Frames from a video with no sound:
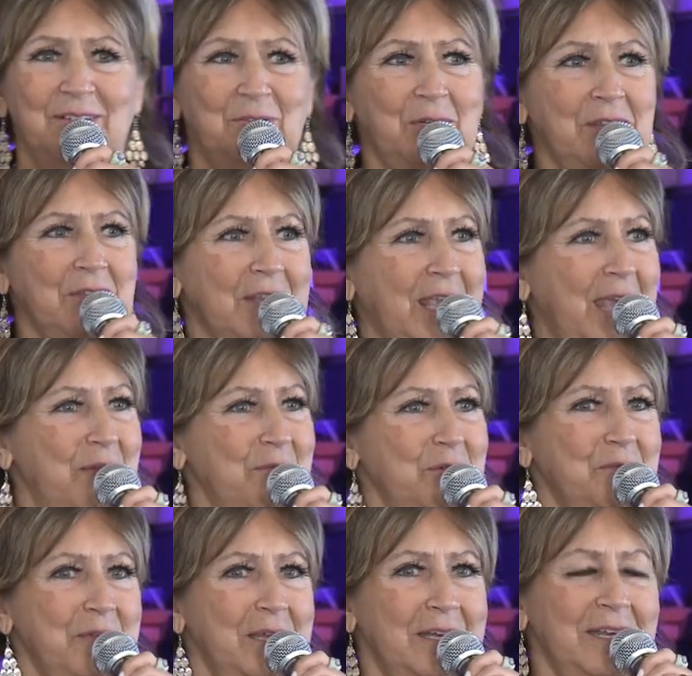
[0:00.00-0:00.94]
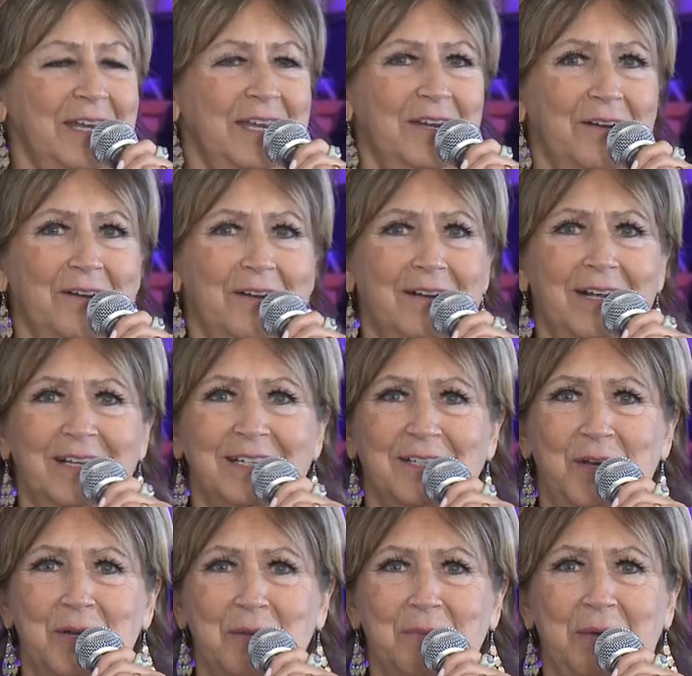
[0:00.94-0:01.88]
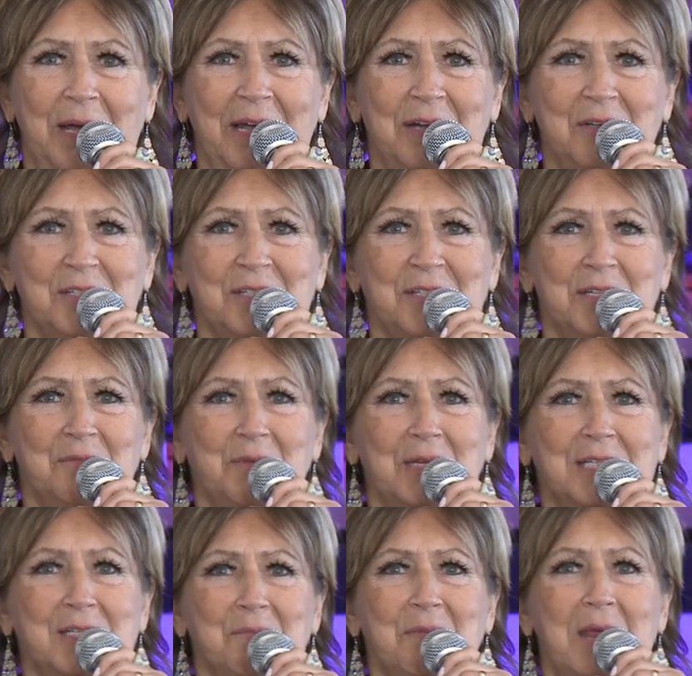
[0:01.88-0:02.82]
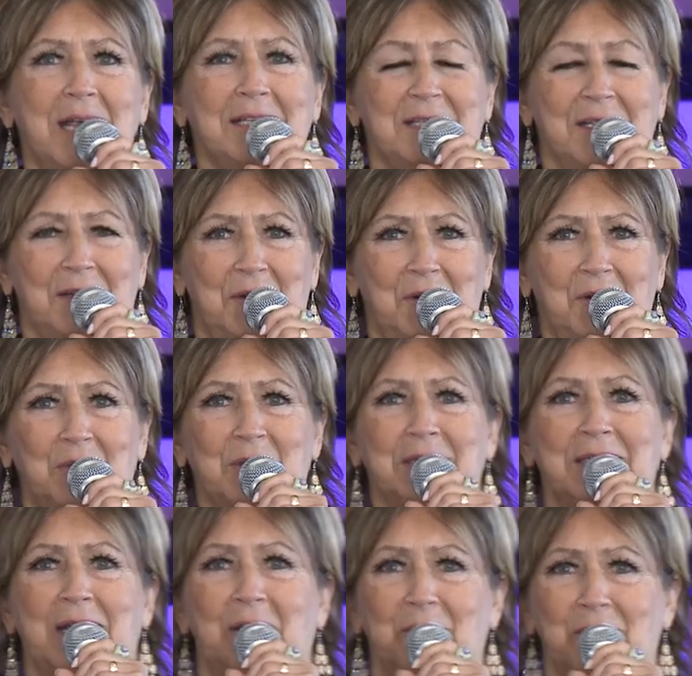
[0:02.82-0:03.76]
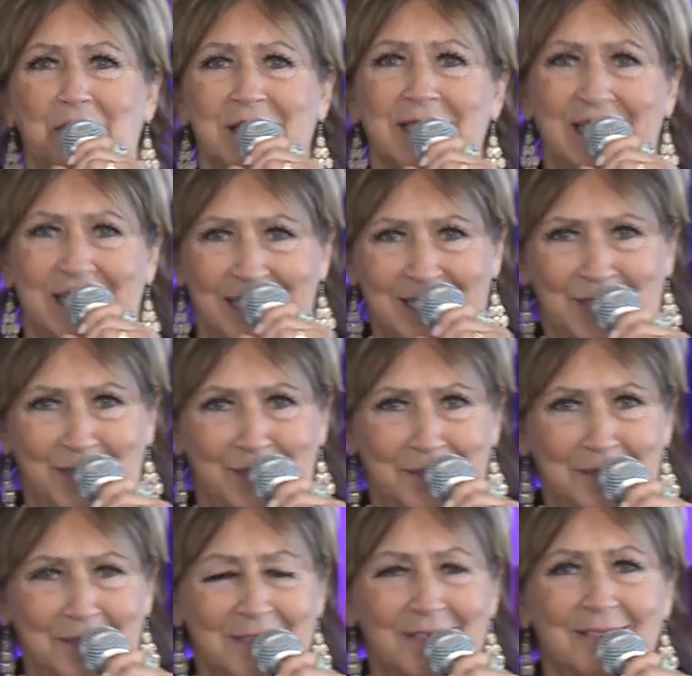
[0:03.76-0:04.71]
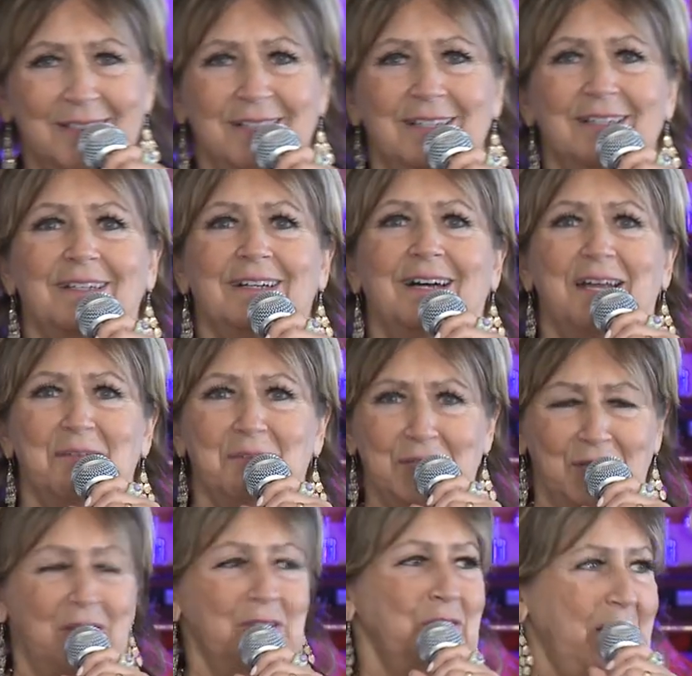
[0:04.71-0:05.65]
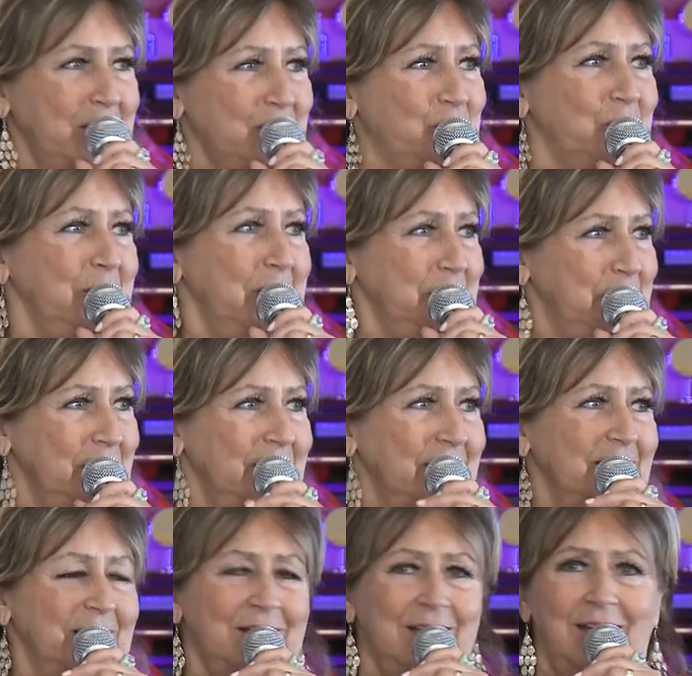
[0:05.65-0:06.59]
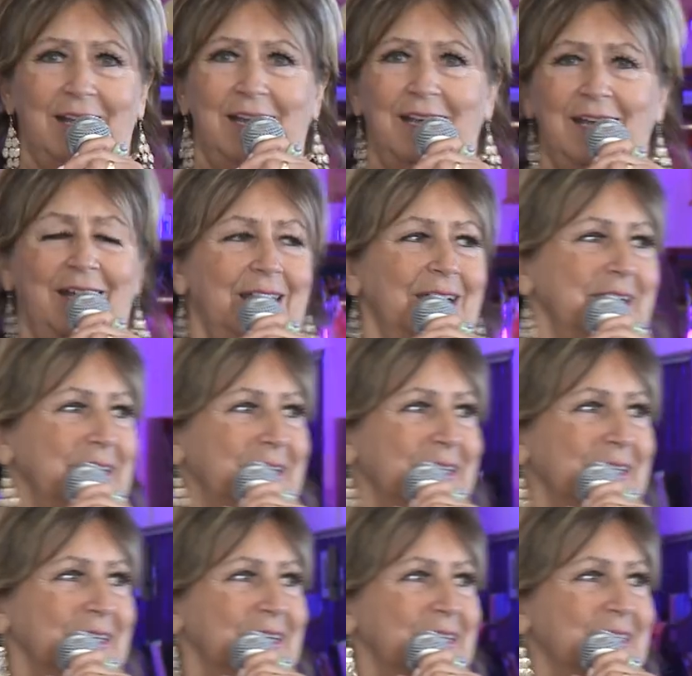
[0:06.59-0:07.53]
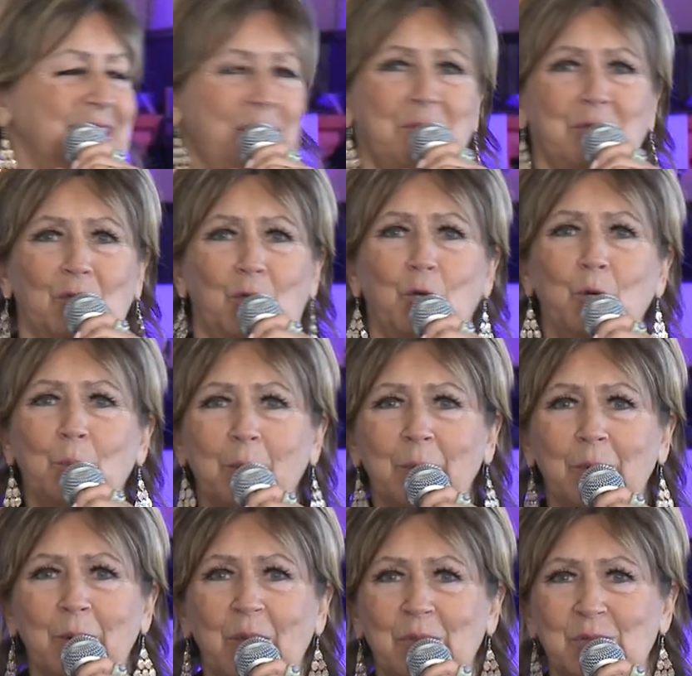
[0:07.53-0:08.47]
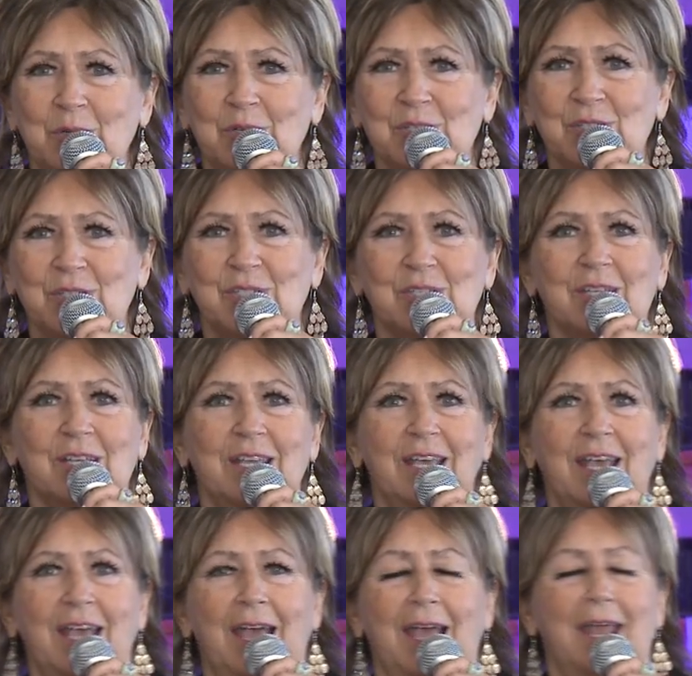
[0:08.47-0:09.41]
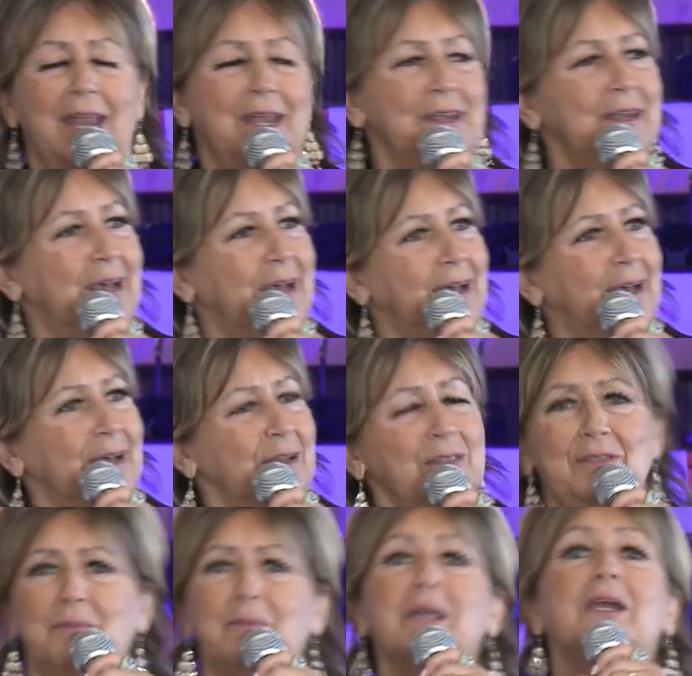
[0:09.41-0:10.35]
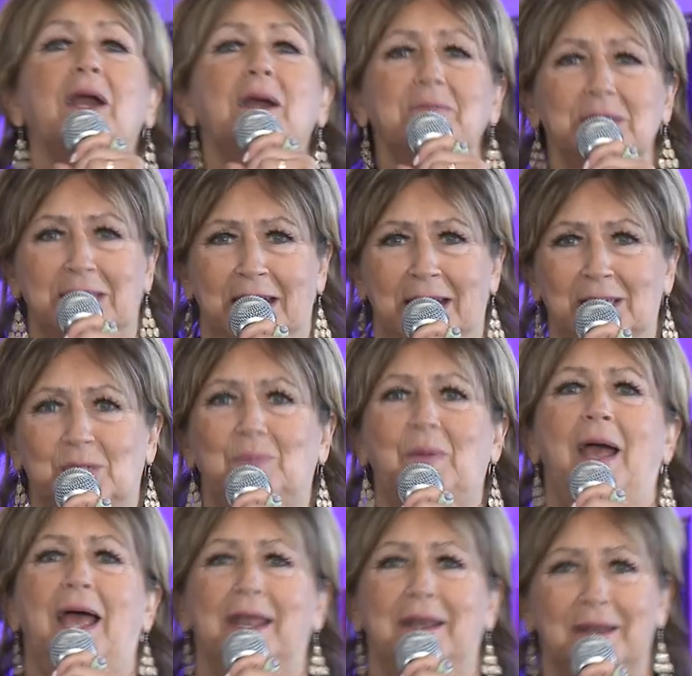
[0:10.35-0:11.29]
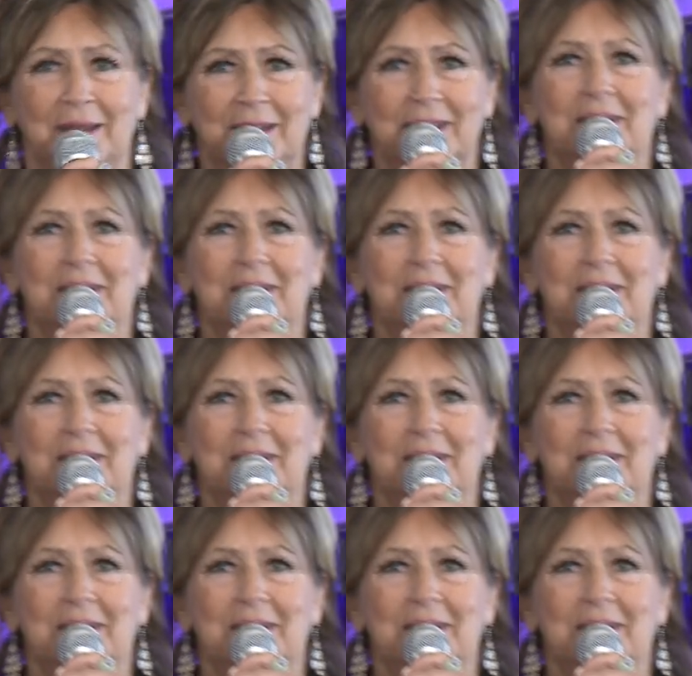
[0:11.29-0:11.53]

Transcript: One of the cameramen here, Donnie Patterson, went to Mexico with Delmer and Cecil. I was on that trip. And some of the Cooper brothers and the Mick Armitage band.